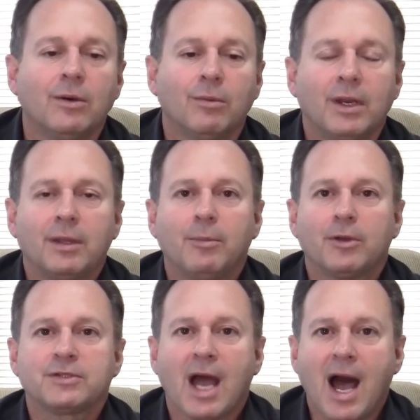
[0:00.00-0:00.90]
One of the
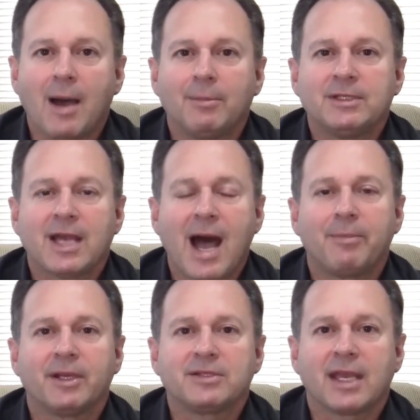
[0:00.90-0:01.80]
most common
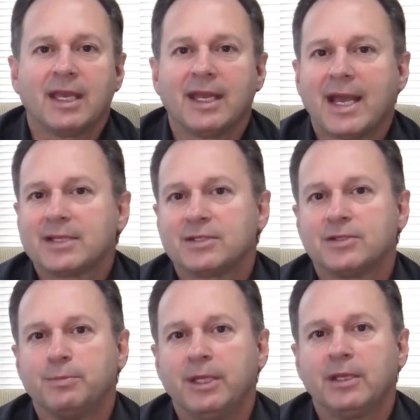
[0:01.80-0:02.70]
topics I get asked to
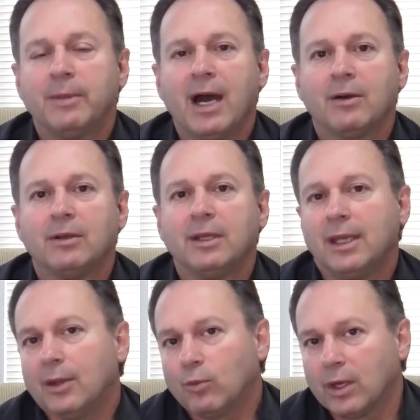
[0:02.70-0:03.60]
speak about,
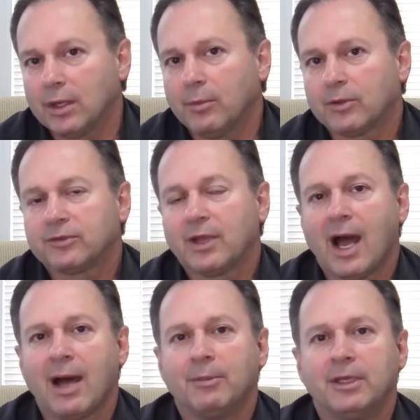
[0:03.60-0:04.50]
and one of the most
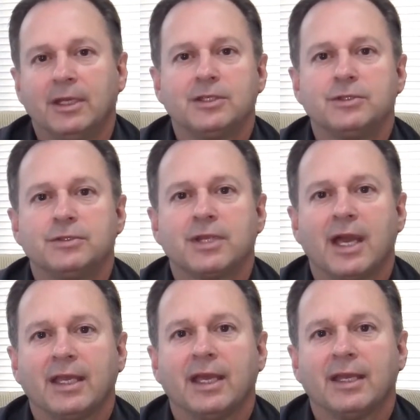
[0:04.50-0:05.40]
common issues
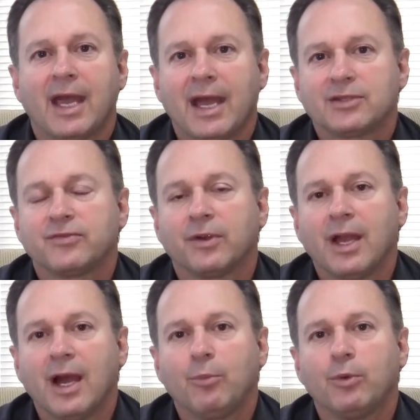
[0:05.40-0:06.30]
I get asked for
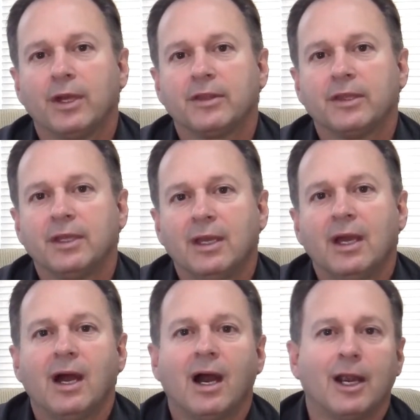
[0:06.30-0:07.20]
help with,
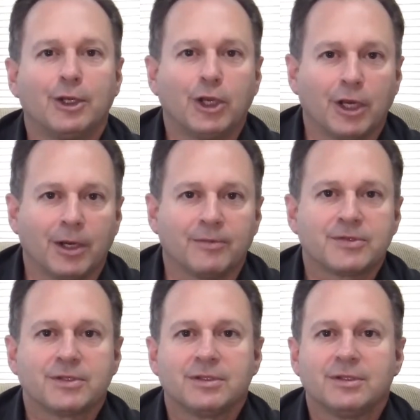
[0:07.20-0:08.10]
are
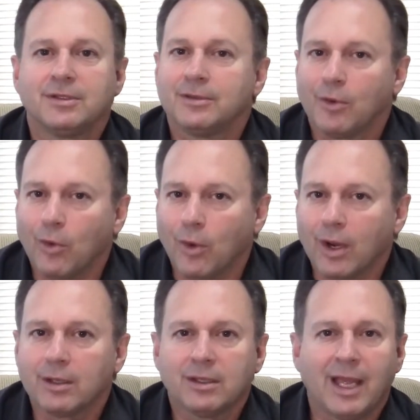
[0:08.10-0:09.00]
nerves
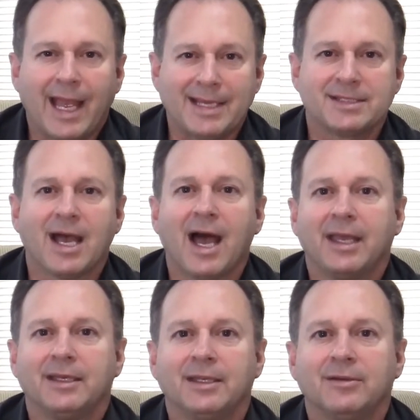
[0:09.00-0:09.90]
or
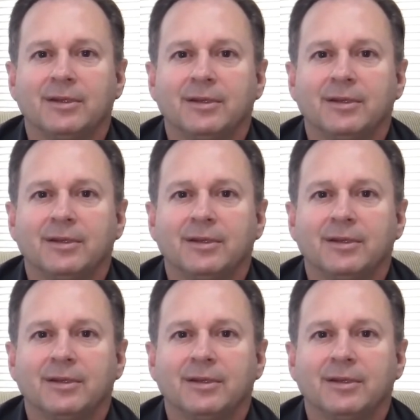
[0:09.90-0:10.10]
anxiety.